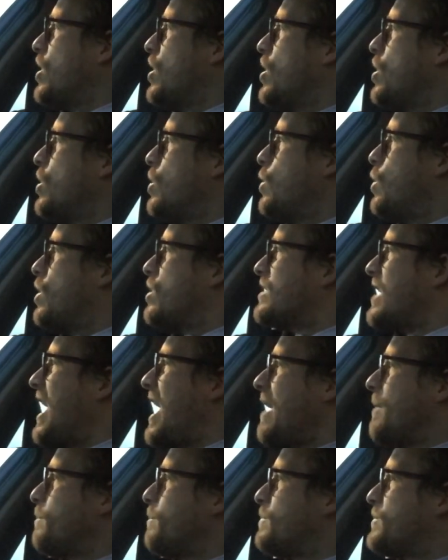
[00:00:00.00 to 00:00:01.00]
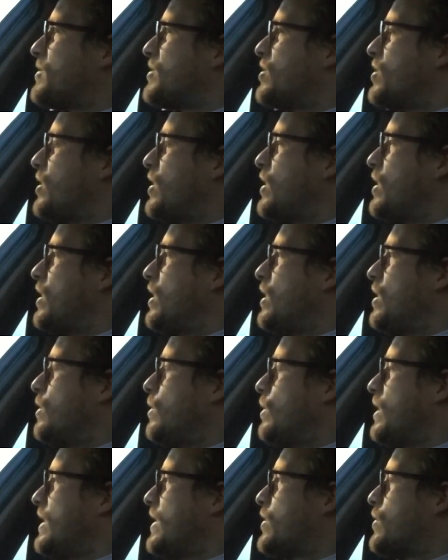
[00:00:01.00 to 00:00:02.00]
who was
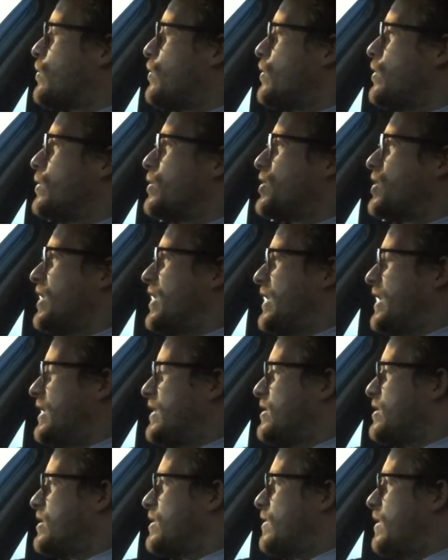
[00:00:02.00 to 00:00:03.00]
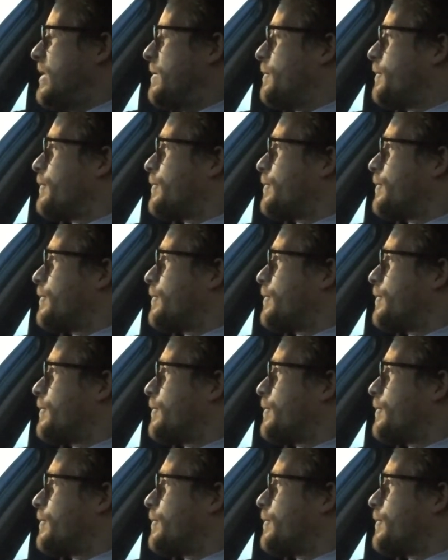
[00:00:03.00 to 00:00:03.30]
absolutely crucial in history.